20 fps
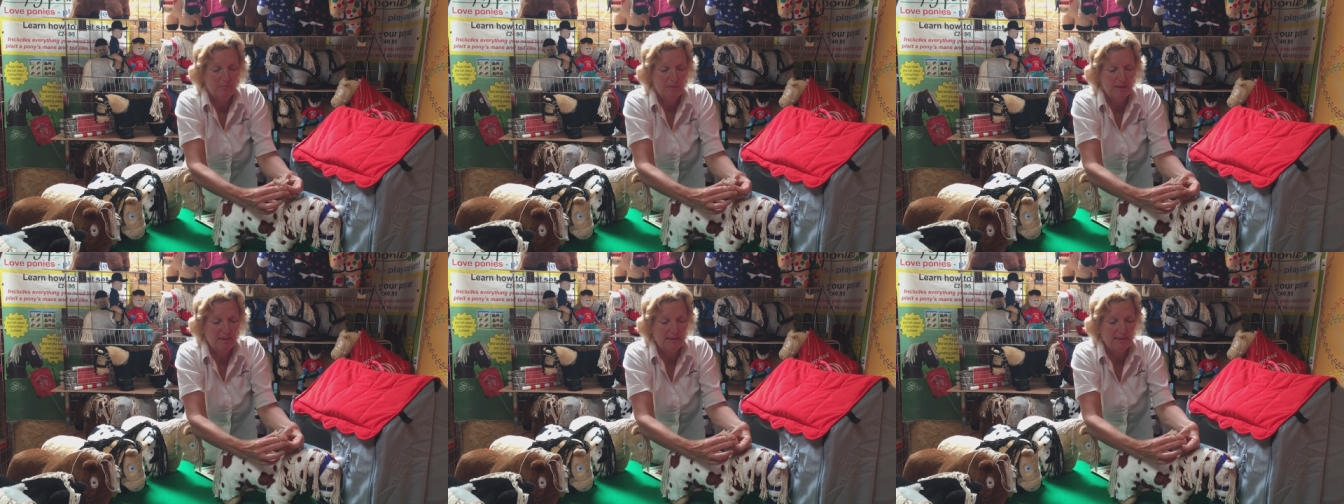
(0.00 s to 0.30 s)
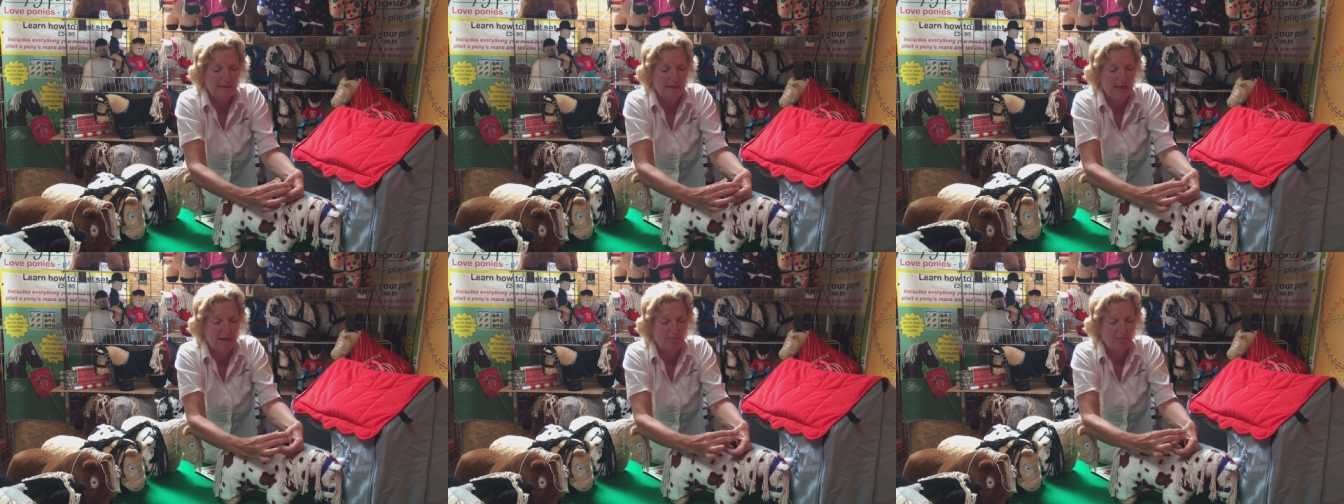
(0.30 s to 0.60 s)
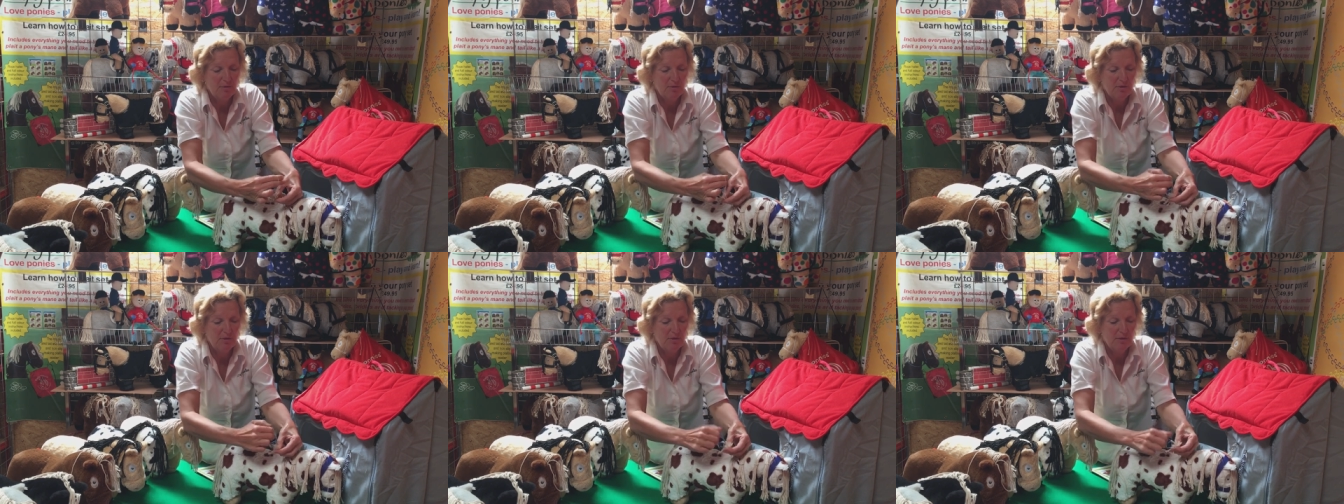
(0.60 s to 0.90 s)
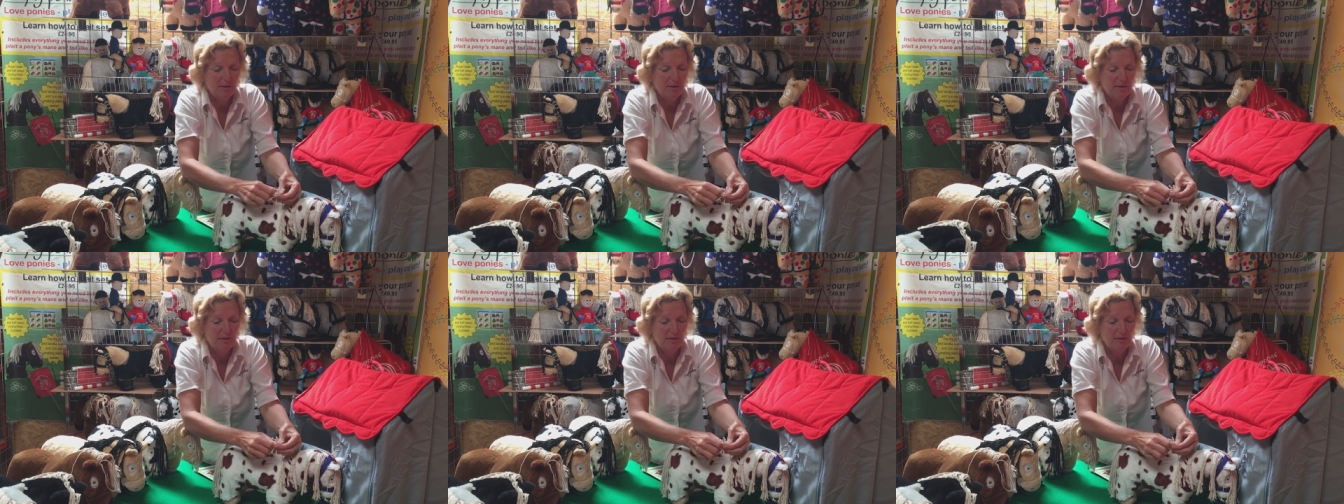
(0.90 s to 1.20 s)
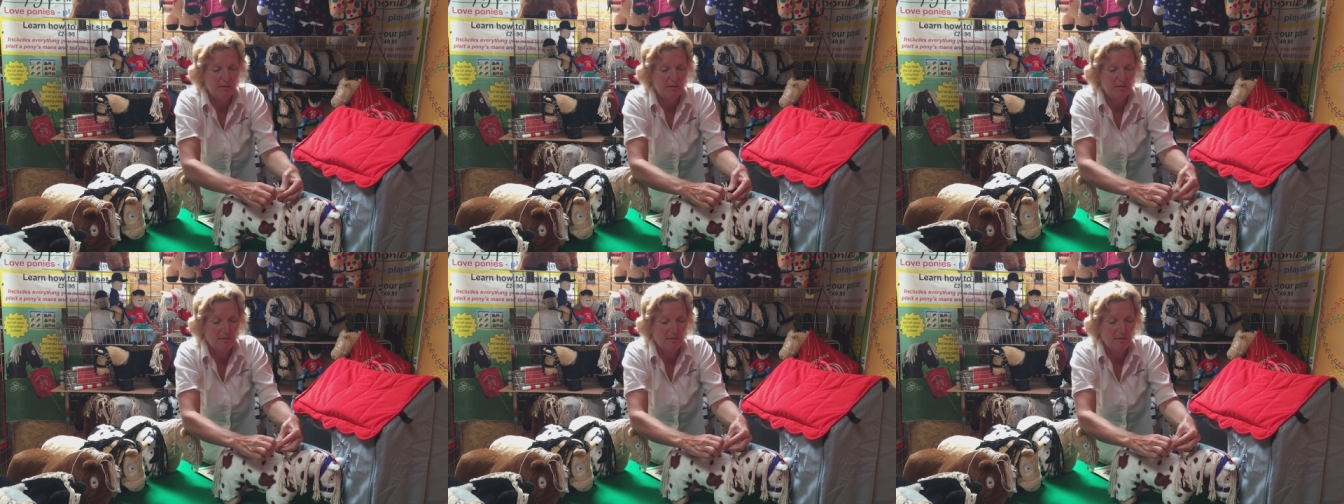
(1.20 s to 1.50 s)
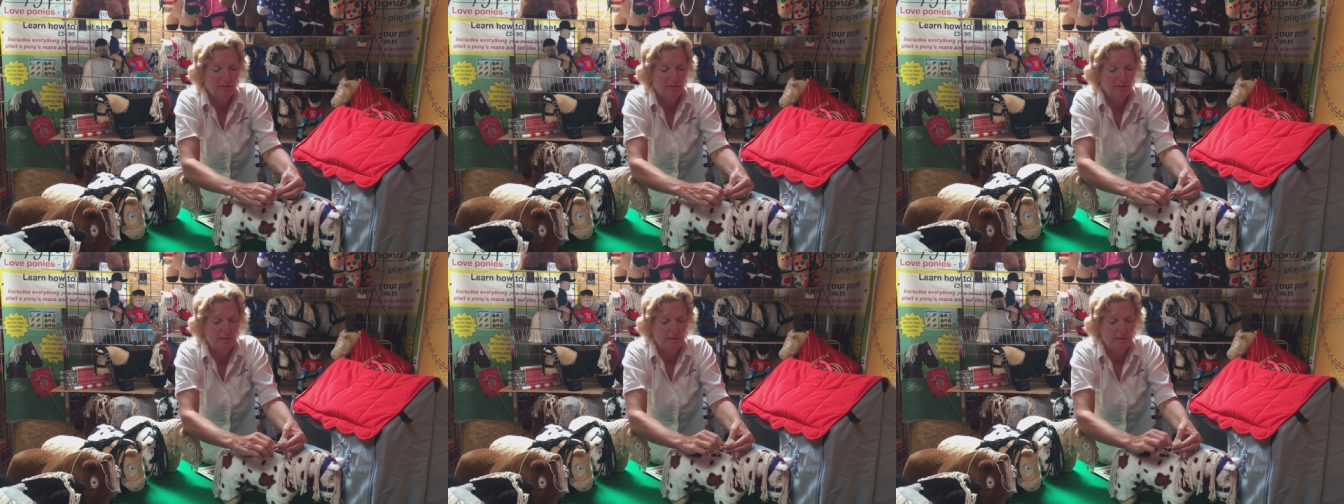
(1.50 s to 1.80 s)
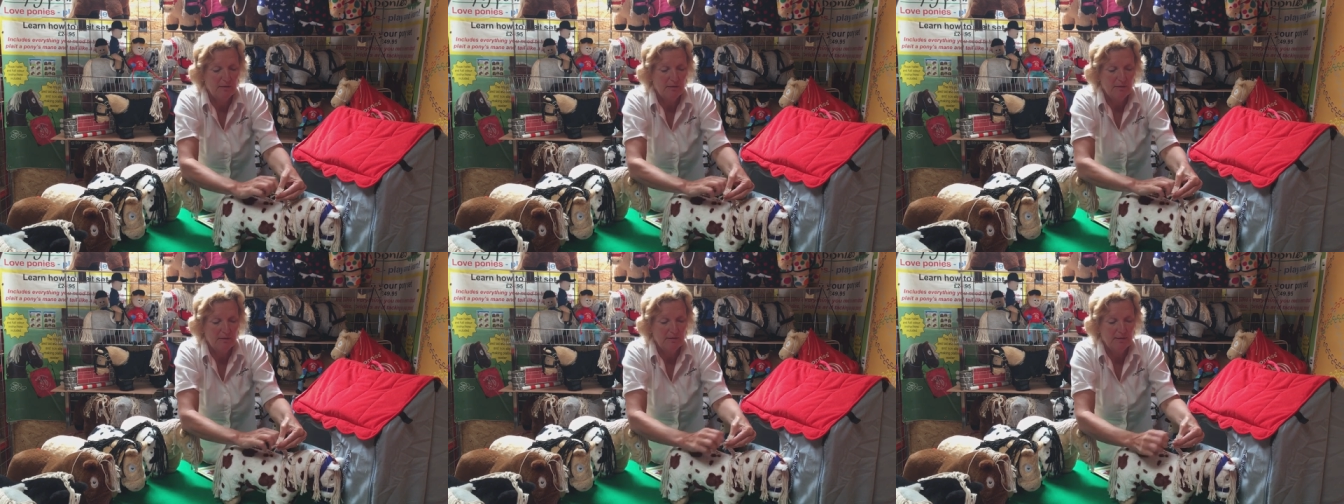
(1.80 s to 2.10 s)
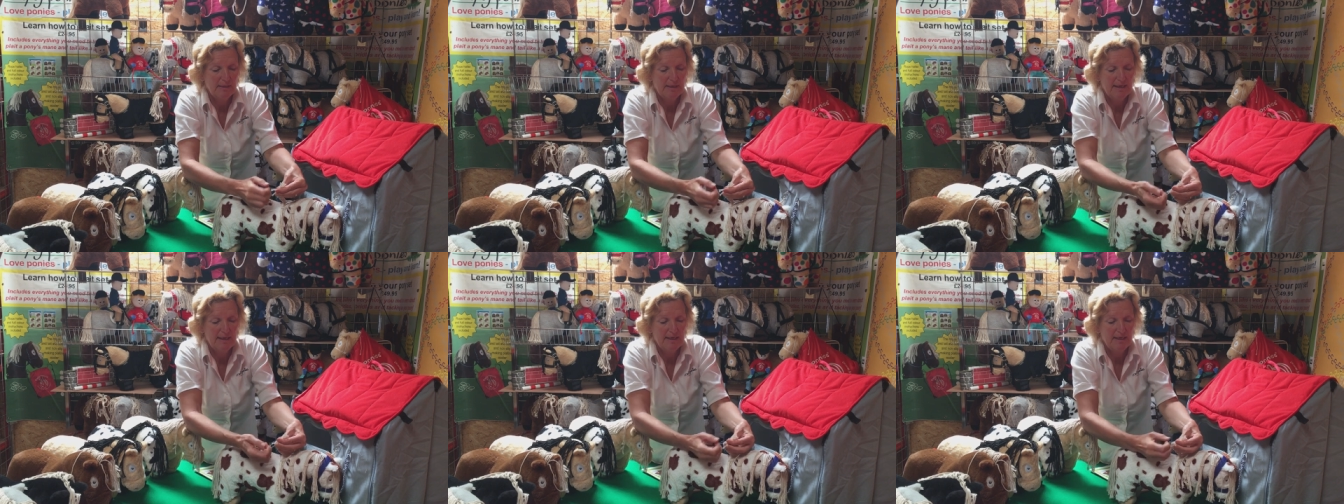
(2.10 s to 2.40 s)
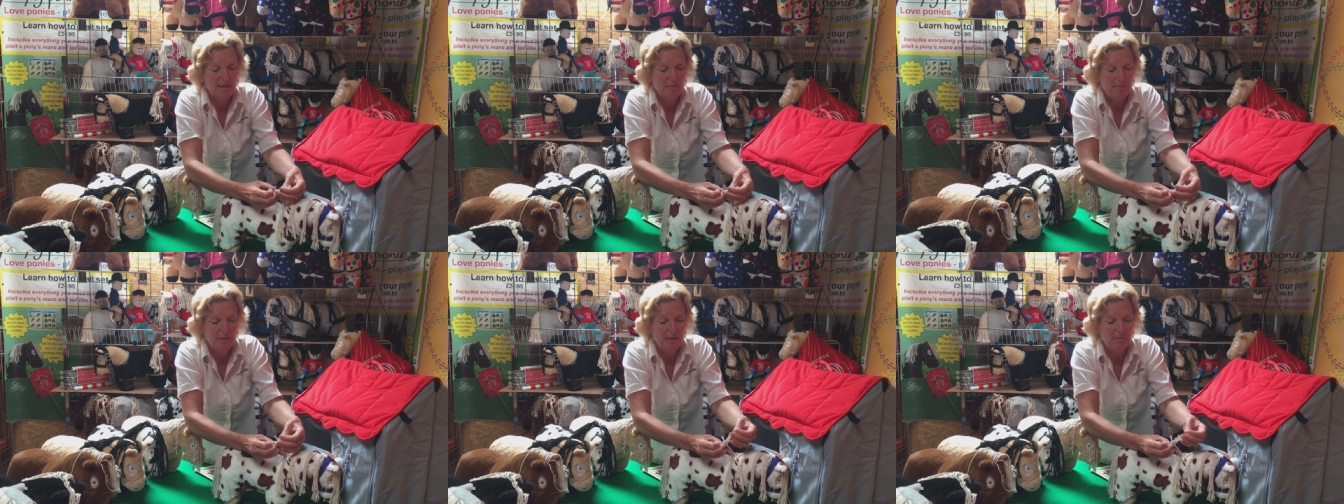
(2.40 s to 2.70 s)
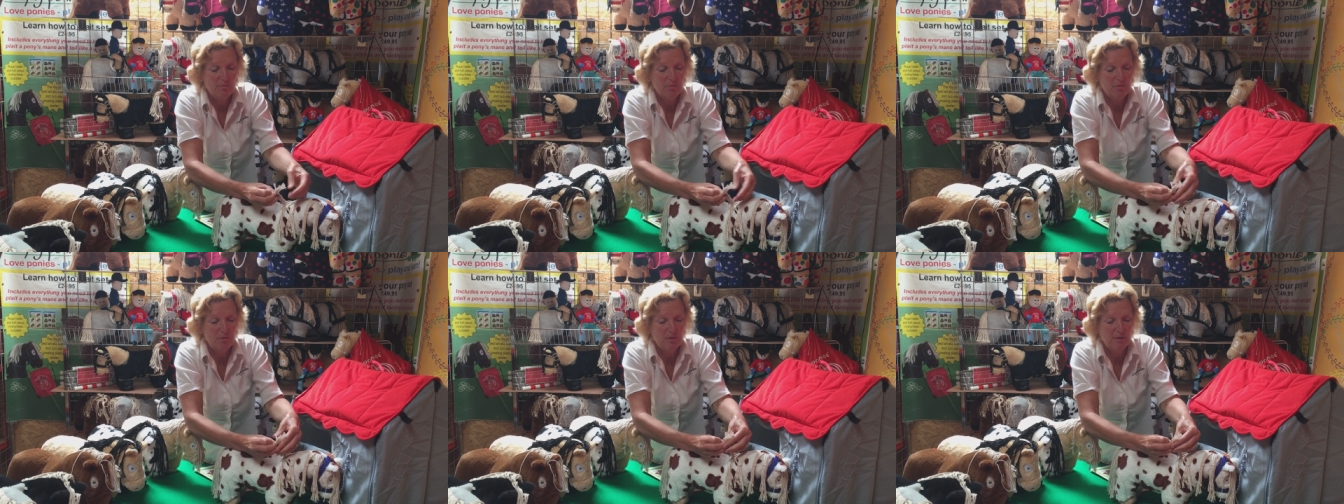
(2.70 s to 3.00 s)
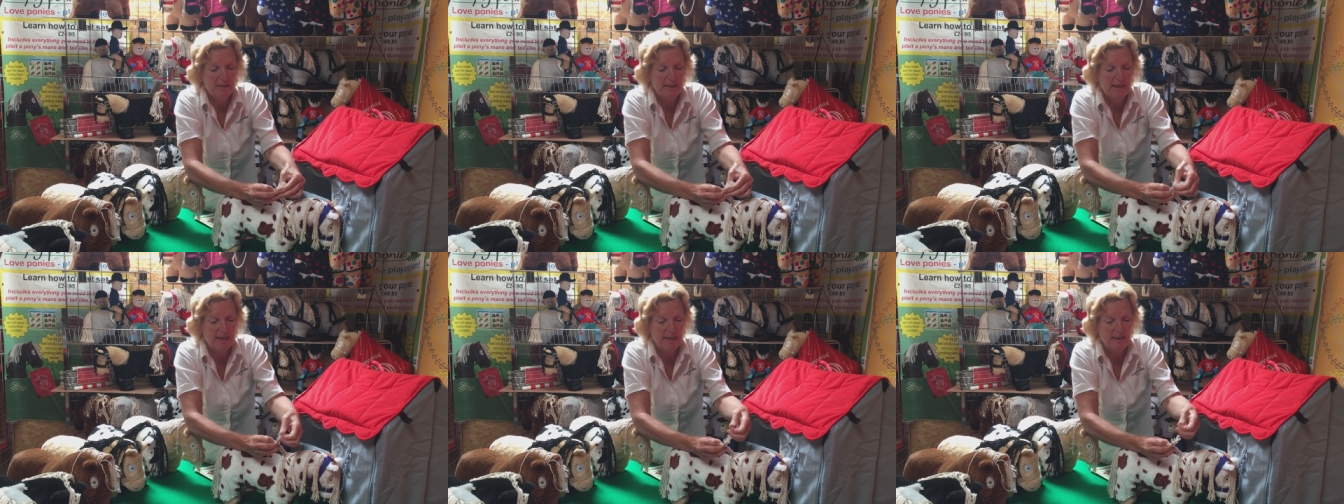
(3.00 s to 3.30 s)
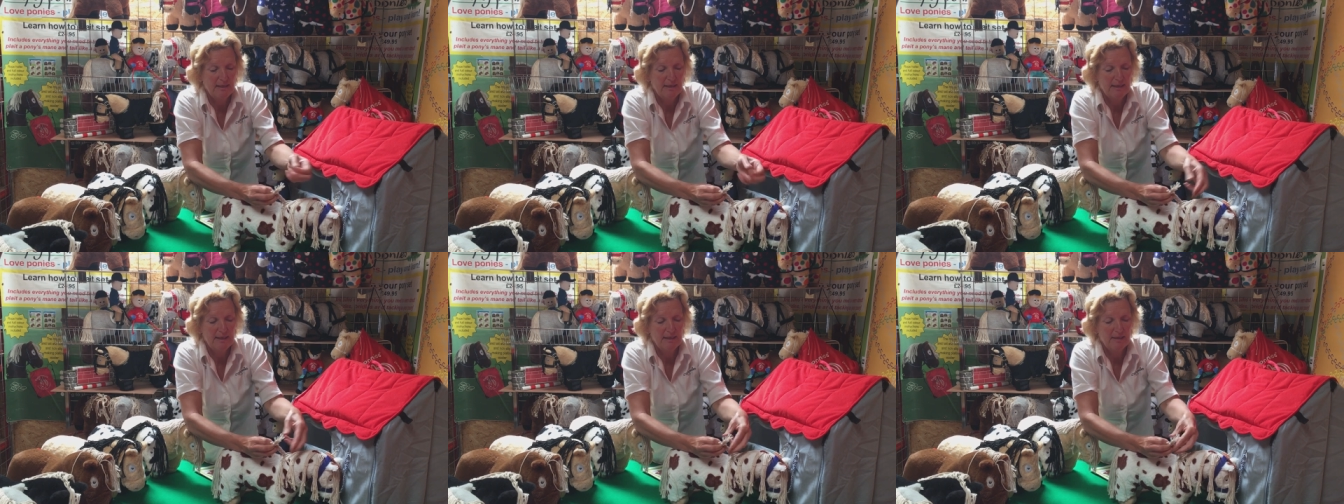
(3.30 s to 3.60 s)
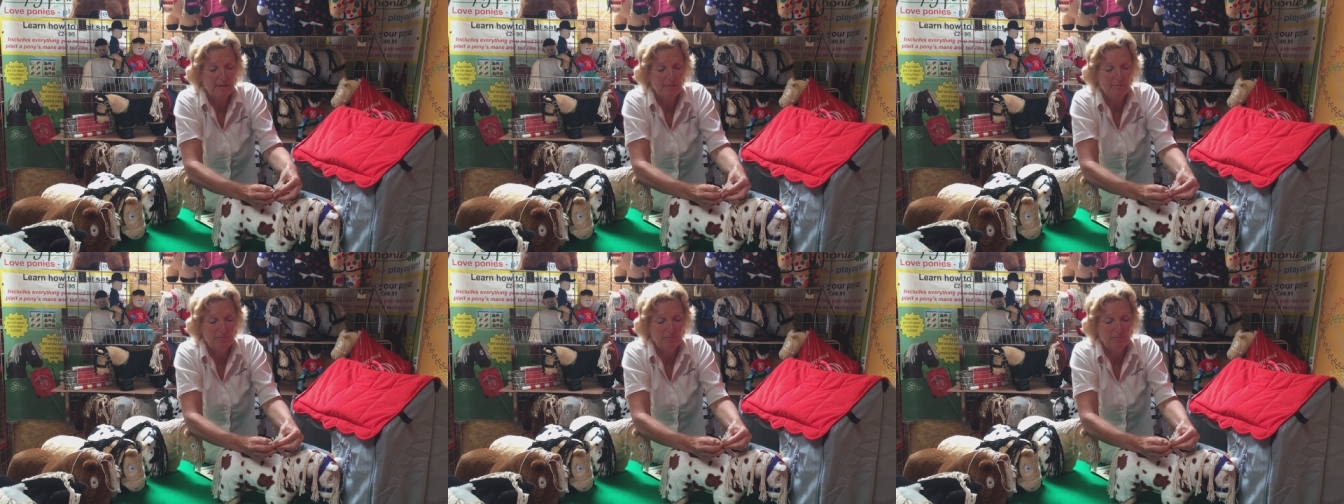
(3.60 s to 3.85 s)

this time we're going to tie it a bit more tightly